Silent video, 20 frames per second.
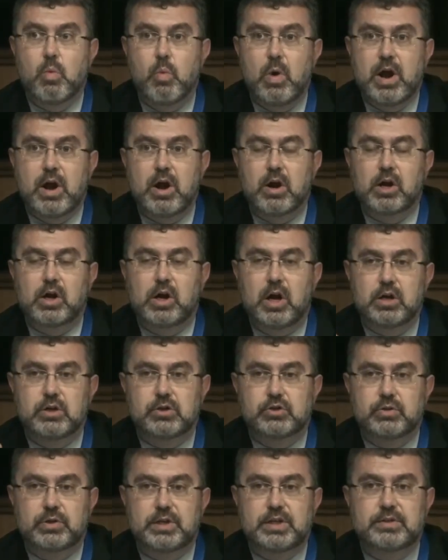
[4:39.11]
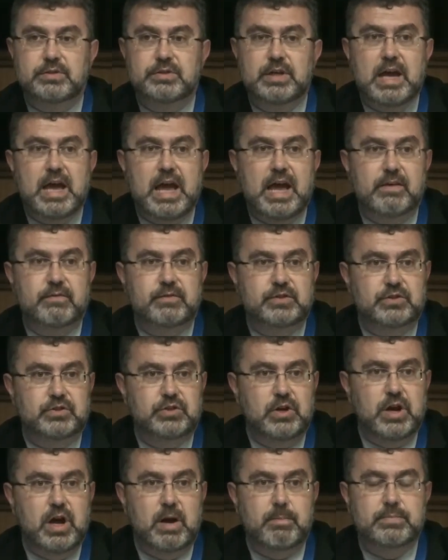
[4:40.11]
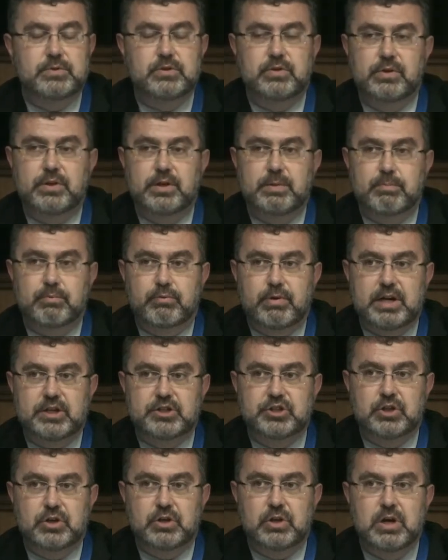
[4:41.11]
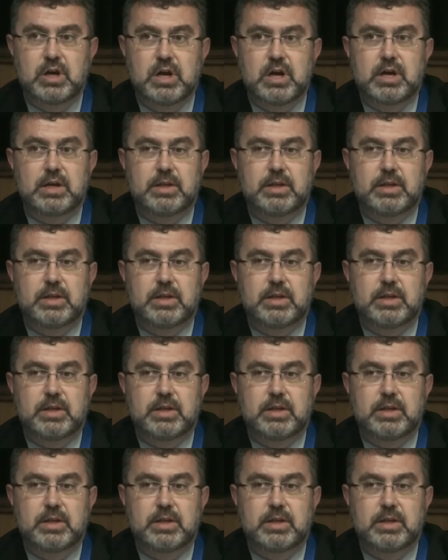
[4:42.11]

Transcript: where countries have stood up to the pressure,